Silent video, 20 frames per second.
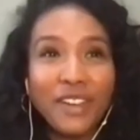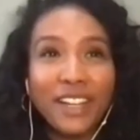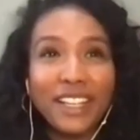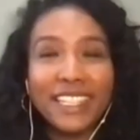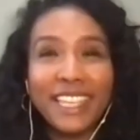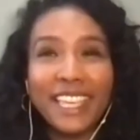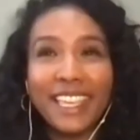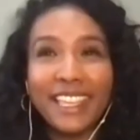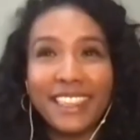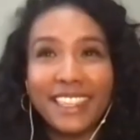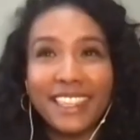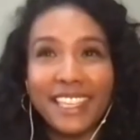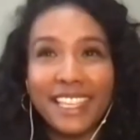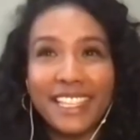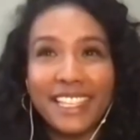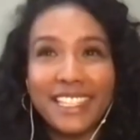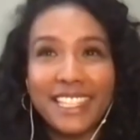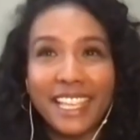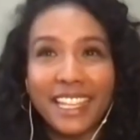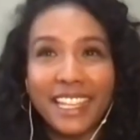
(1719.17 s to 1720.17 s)
take
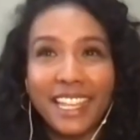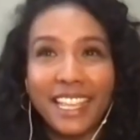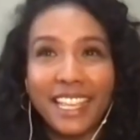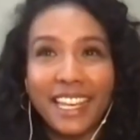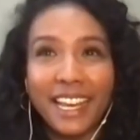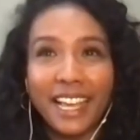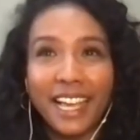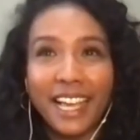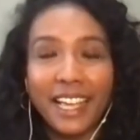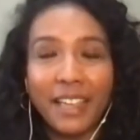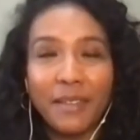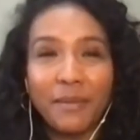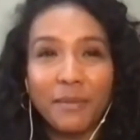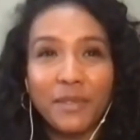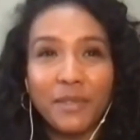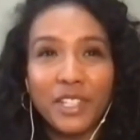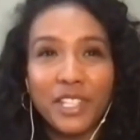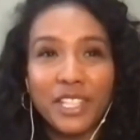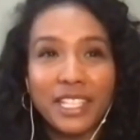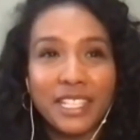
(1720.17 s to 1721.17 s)
this and then
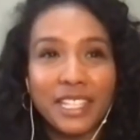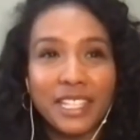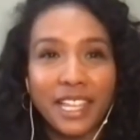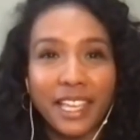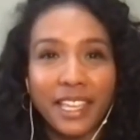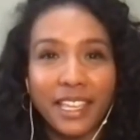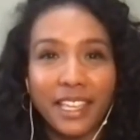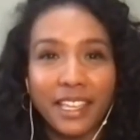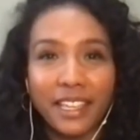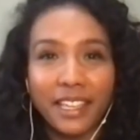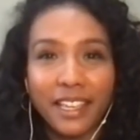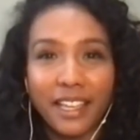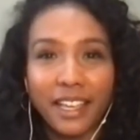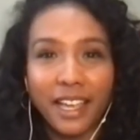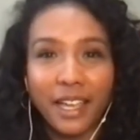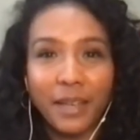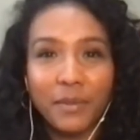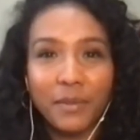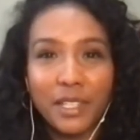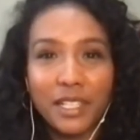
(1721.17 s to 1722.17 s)
I'm just like
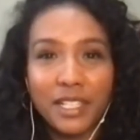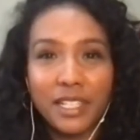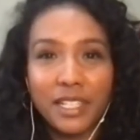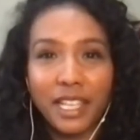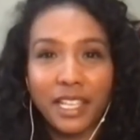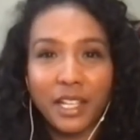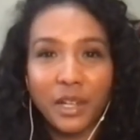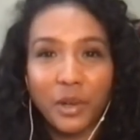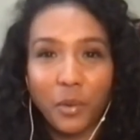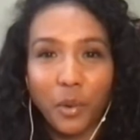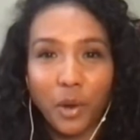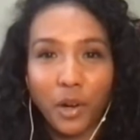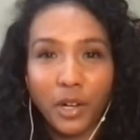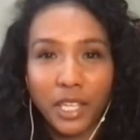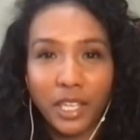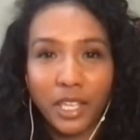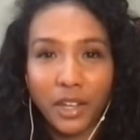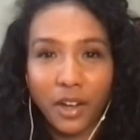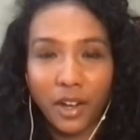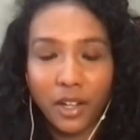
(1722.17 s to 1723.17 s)
a
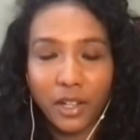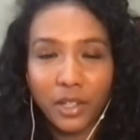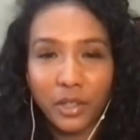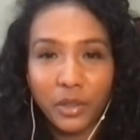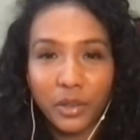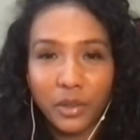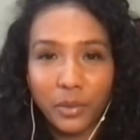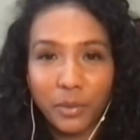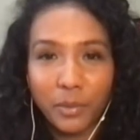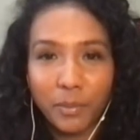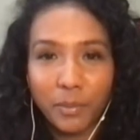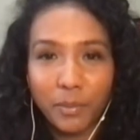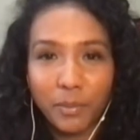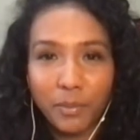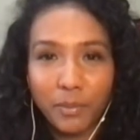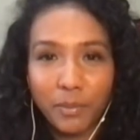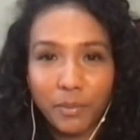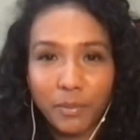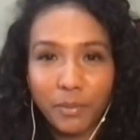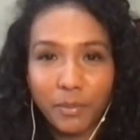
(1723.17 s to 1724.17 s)
walking hollow
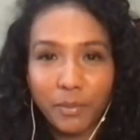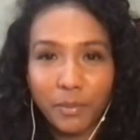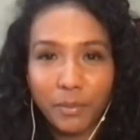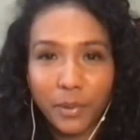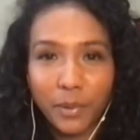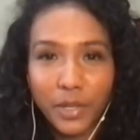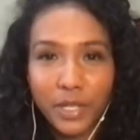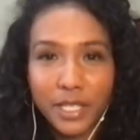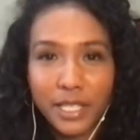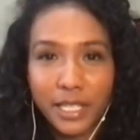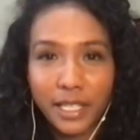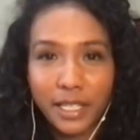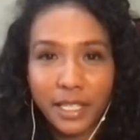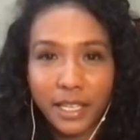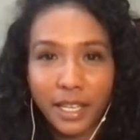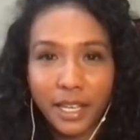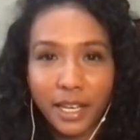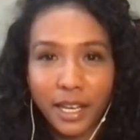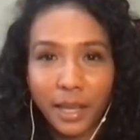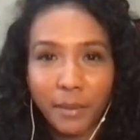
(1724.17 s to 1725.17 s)

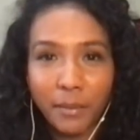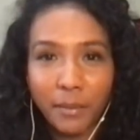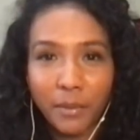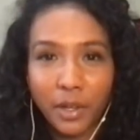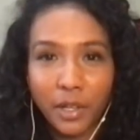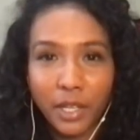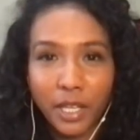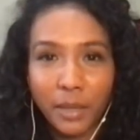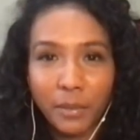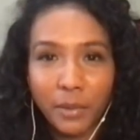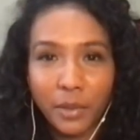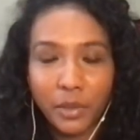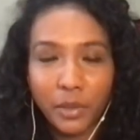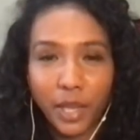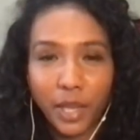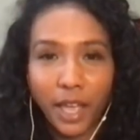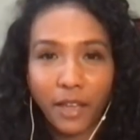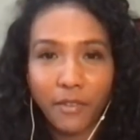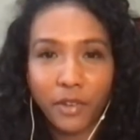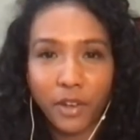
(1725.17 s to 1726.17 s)
person and I'm not able to
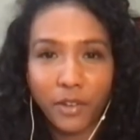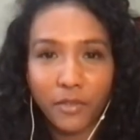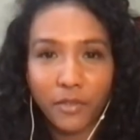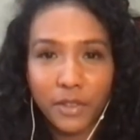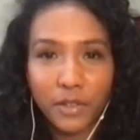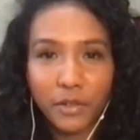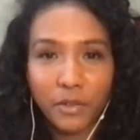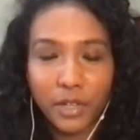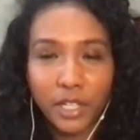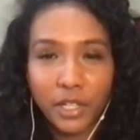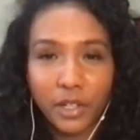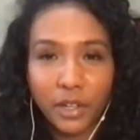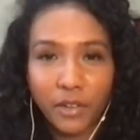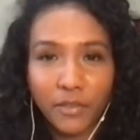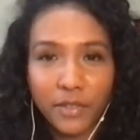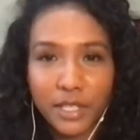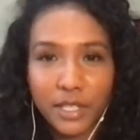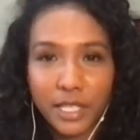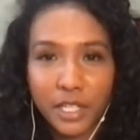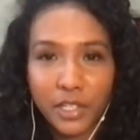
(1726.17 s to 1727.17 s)
have real
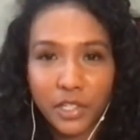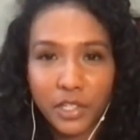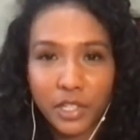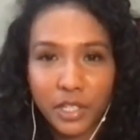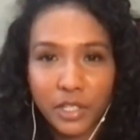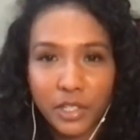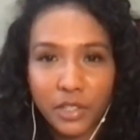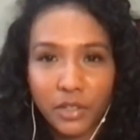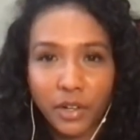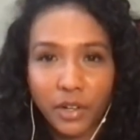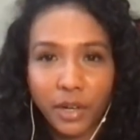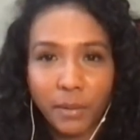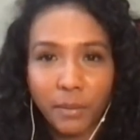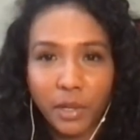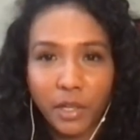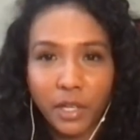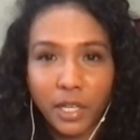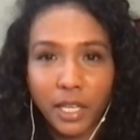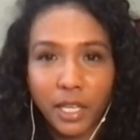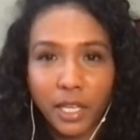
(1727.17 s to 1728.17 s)
conversations, or I'm
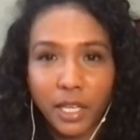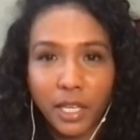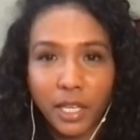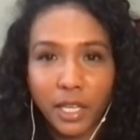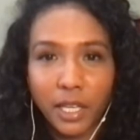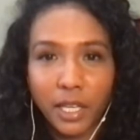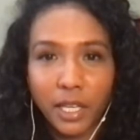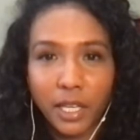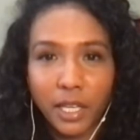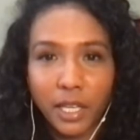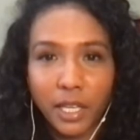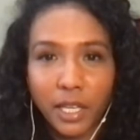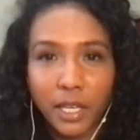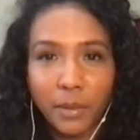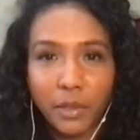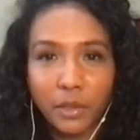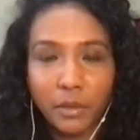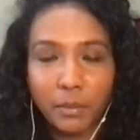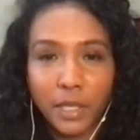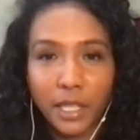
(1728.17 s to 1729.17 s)
not
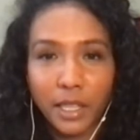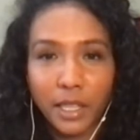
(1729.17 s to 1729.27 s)
able to be